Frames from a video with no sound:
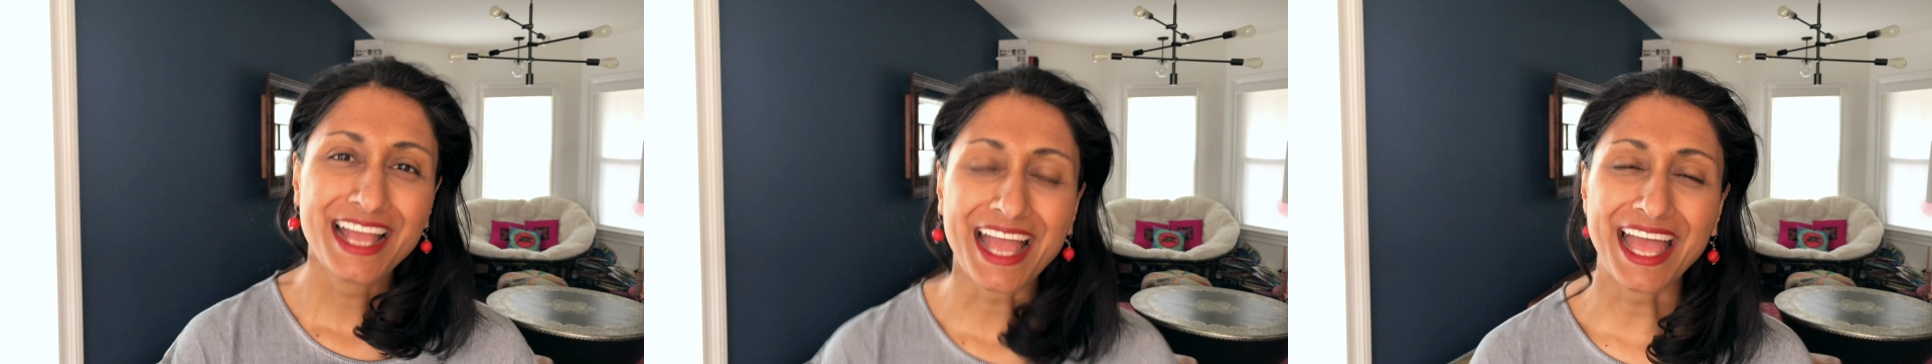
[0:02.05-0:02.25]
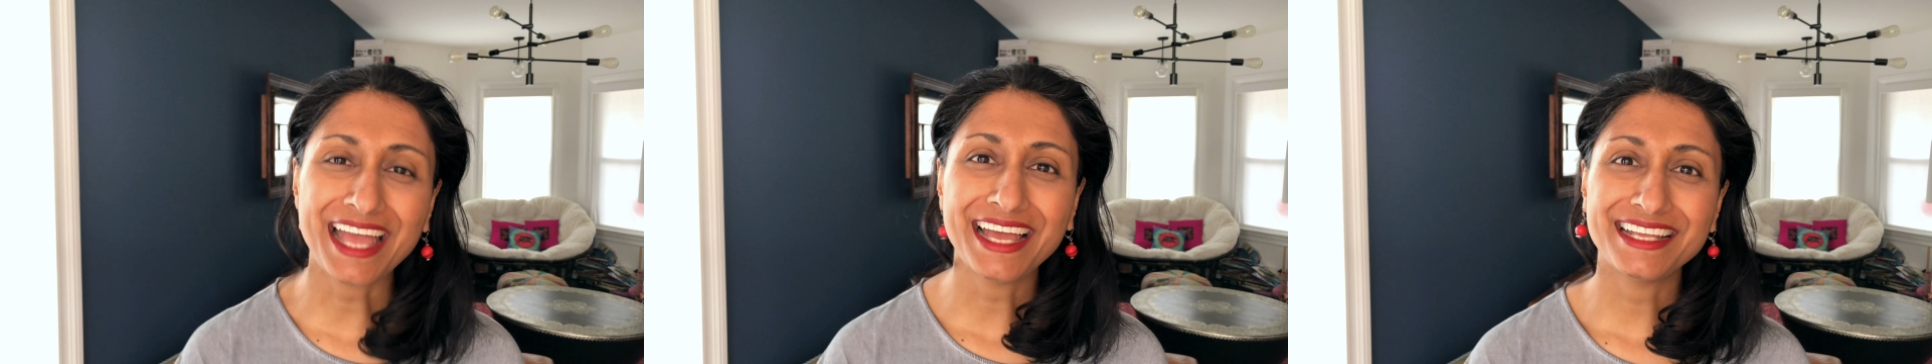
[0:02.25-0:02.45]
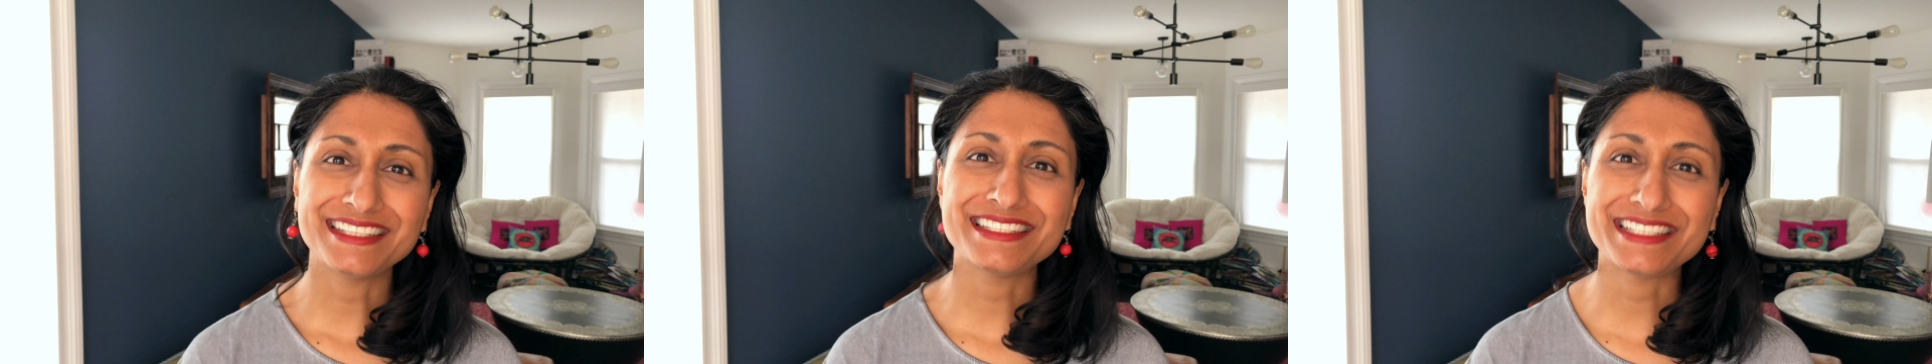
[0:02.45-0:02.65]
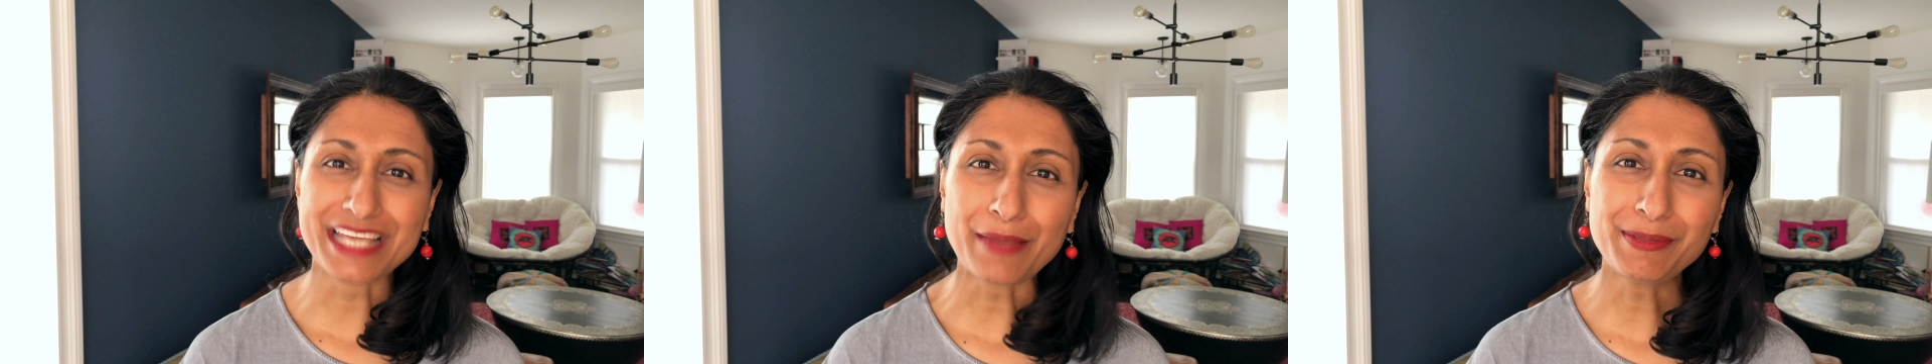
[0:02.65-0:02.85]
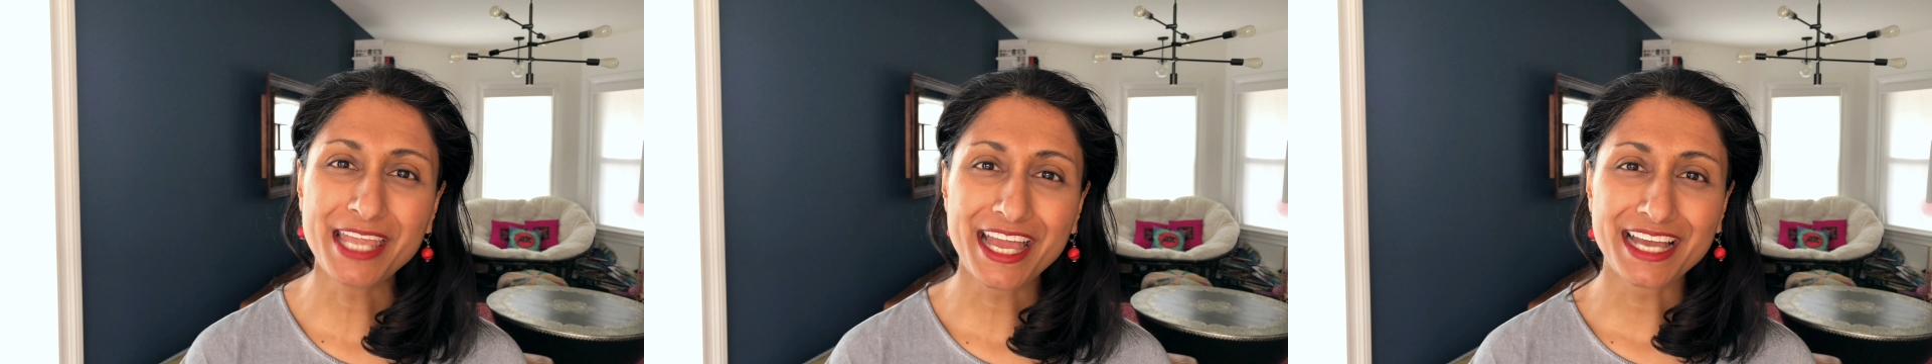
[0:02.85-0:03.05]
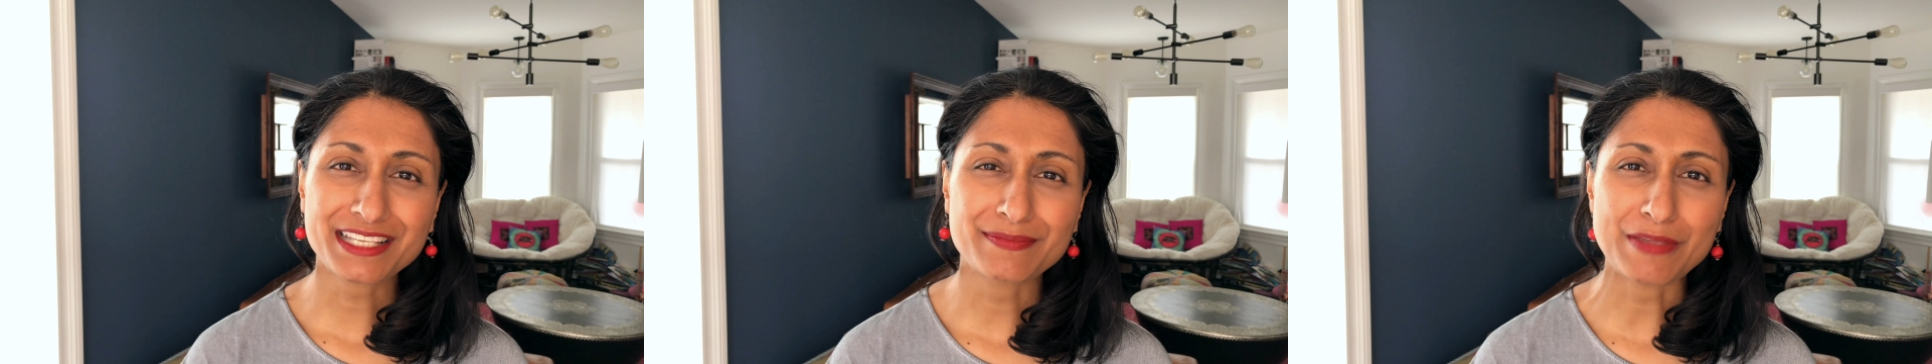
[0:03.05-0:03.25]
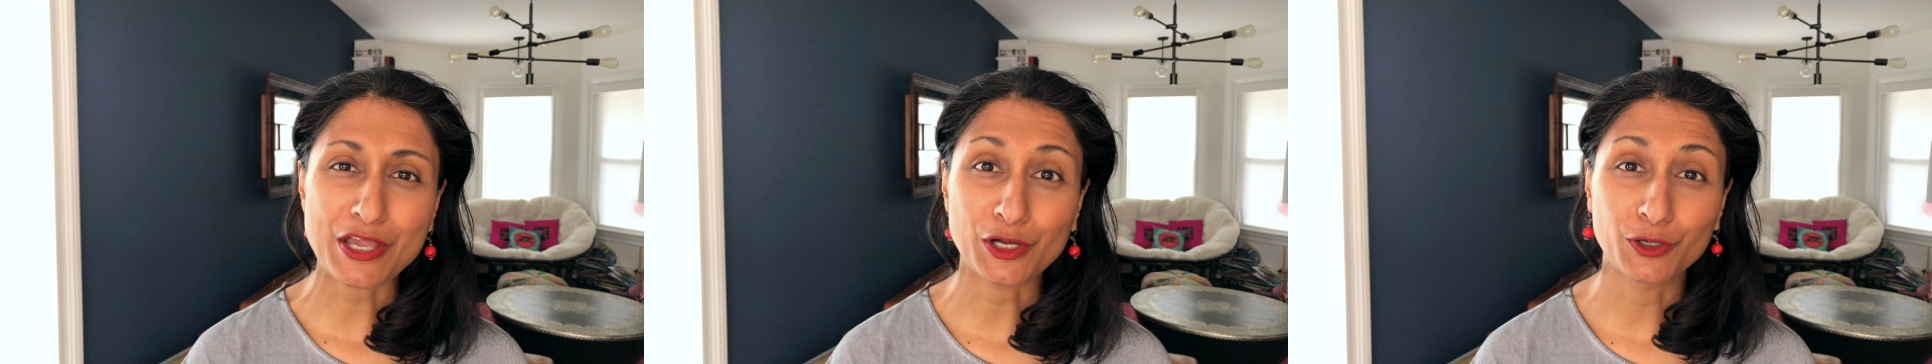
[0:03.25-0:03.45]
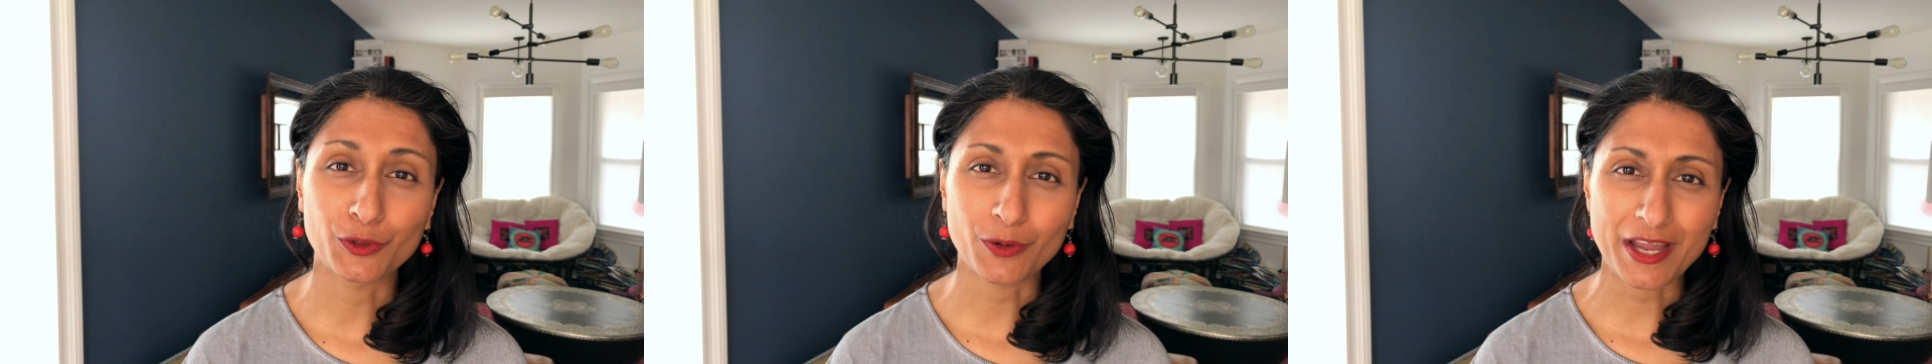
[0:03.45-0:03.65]
and Debbie asked
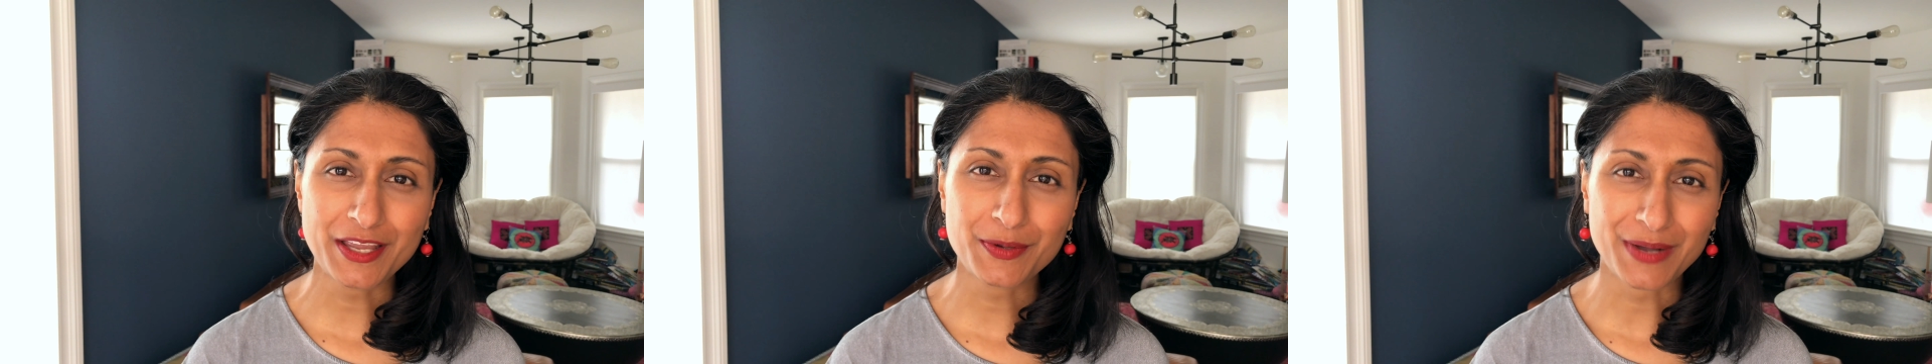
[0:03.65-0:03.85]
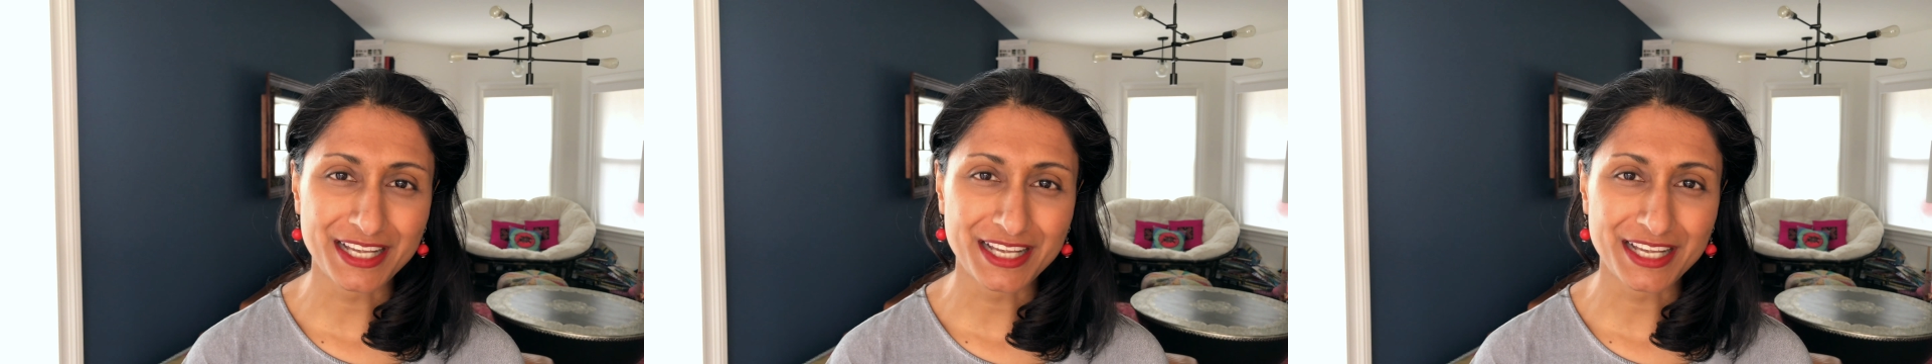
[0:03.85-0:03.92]
me a great